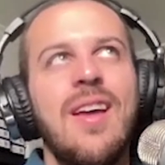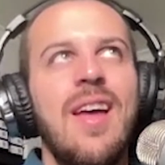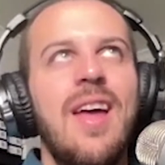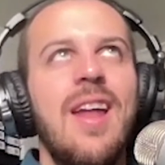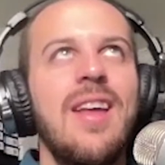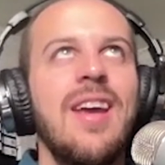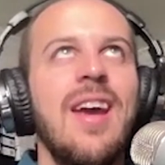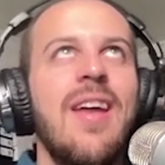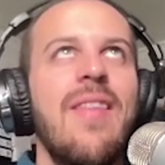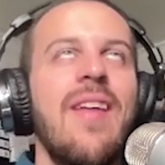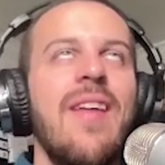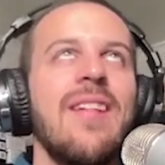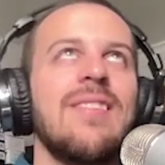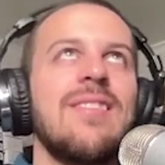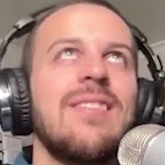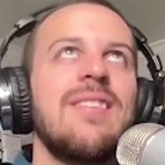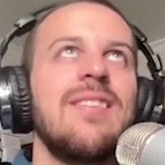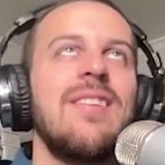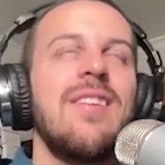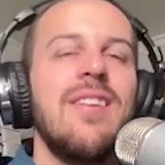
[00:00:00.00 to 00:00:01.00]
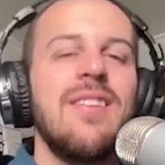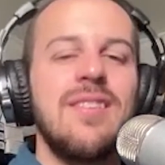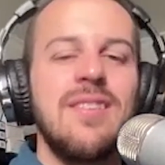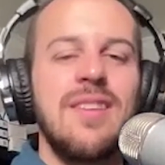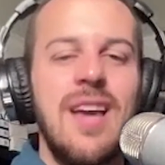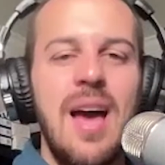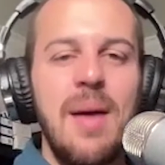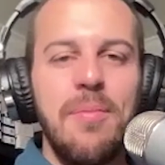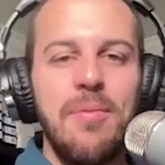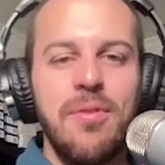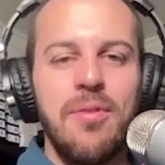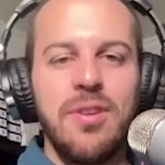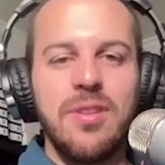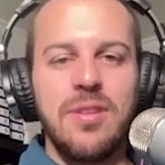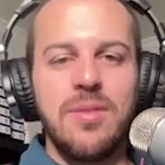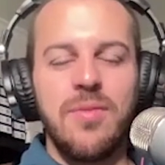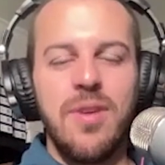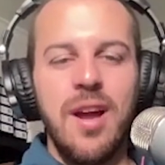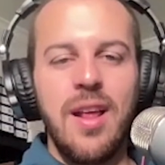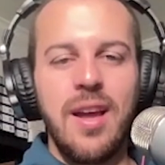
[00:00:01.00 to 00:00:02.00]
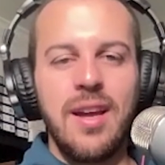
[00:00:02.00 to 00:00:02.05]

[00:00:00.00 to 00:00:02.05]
And again, that's capitalism, right?